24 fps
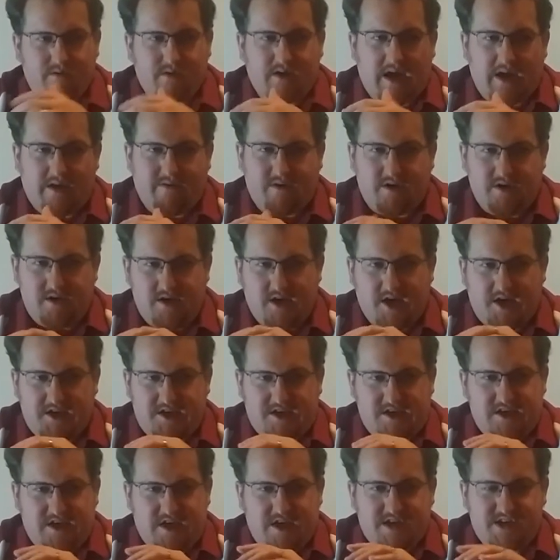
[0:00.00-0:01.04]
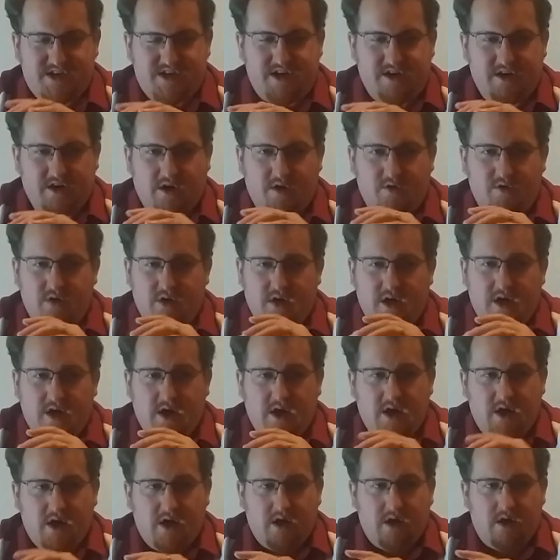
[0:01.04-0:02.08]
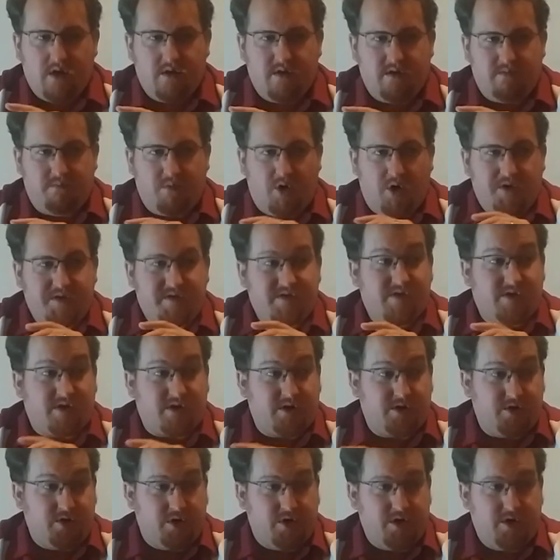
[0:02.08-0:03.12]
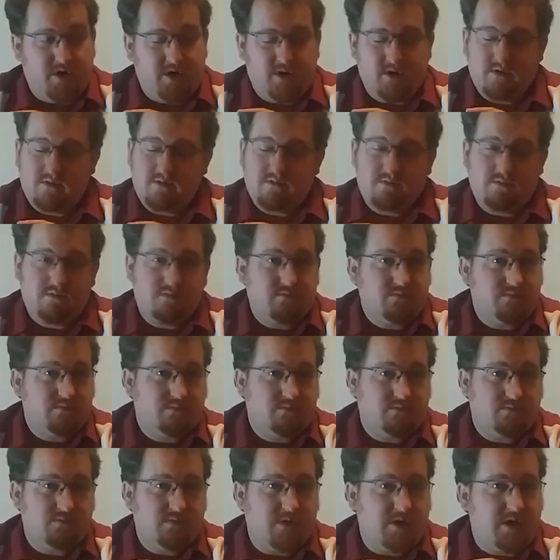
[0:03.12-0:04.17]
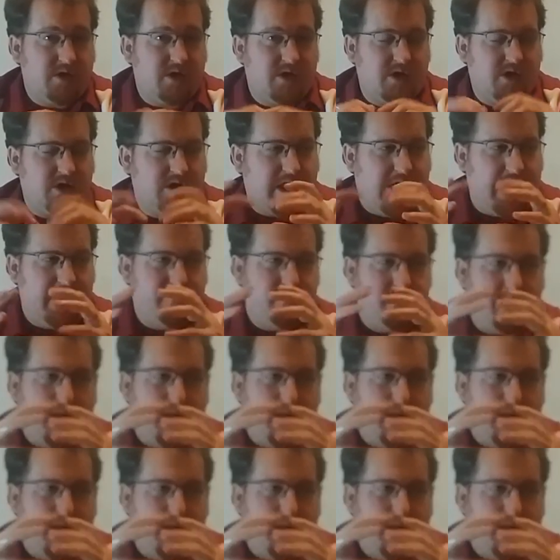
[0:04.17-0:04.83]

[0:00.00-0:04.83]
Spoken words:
Kind of a nutty, yeasty note. The malts are good. Kind of